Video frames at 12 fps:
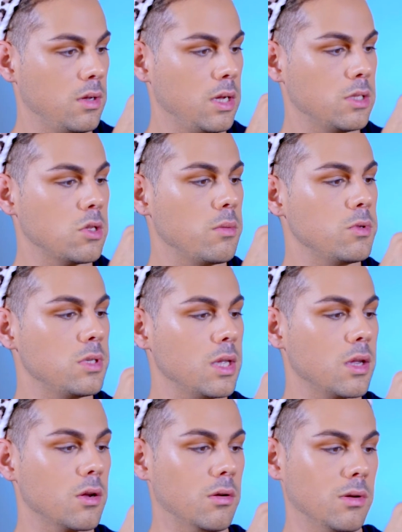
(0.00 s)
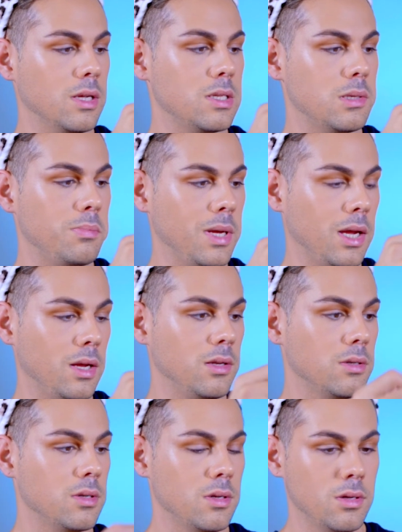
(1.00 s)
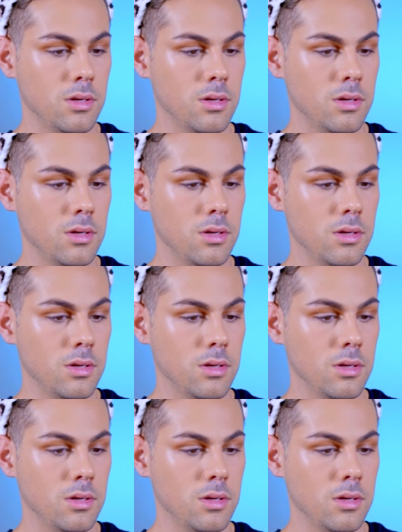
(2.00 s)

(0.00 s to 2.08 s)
It's almost like a grease paint.